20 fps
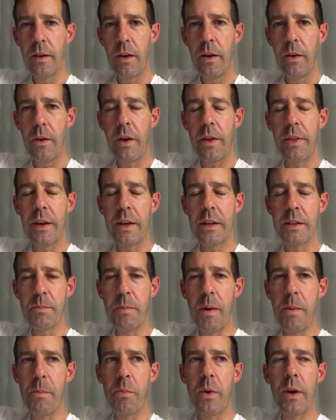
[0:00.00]
I think it's
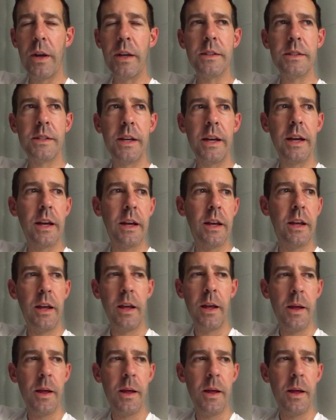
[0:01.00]
my brain saying,